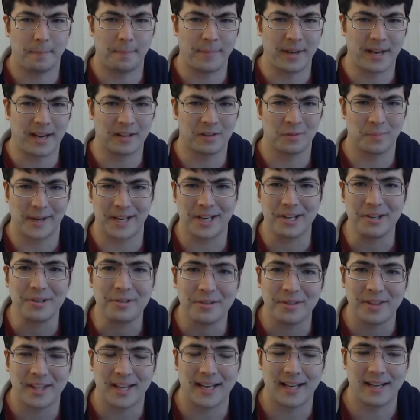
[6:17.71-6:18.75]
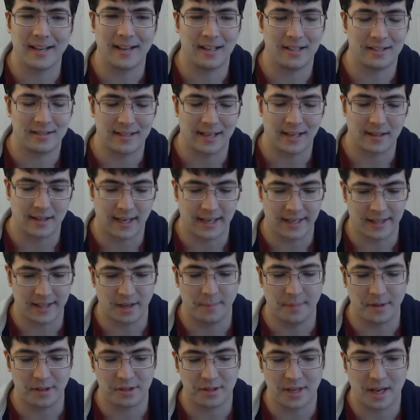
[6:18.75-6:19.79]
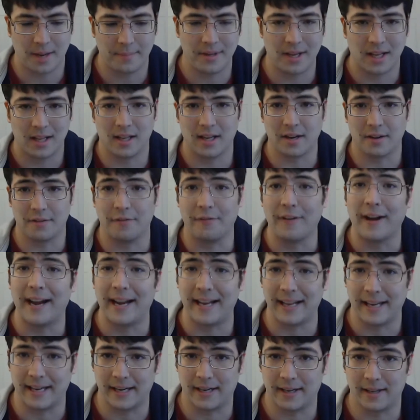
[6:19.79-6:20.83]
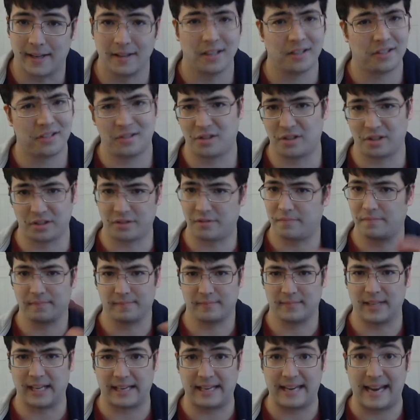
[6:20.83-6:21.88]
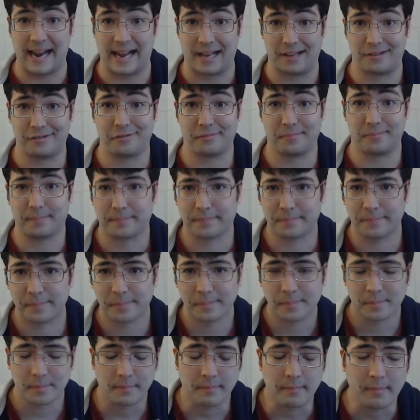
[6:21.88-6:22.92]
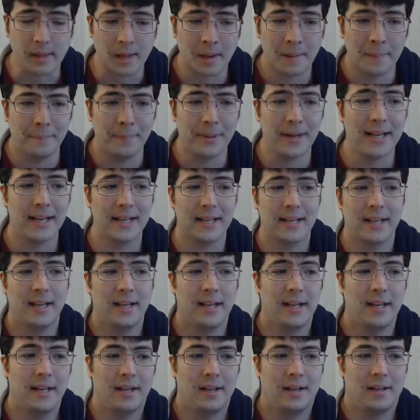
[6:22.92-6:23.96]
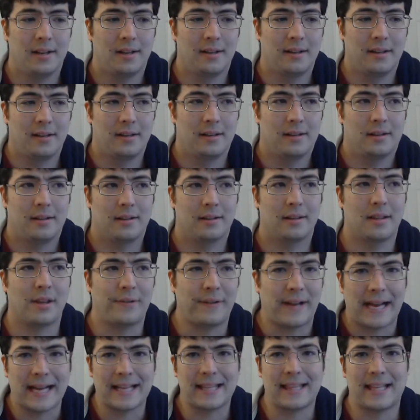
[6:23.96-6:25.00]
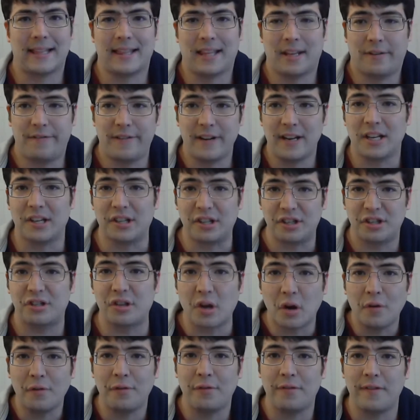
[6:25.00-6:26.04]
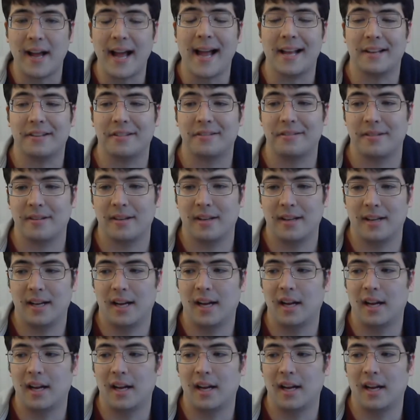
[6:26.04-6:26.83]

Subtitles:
because my initial thing is that, like, there must not be a lot of fighting in it. And this is just a guess, but the fact that they finished so fast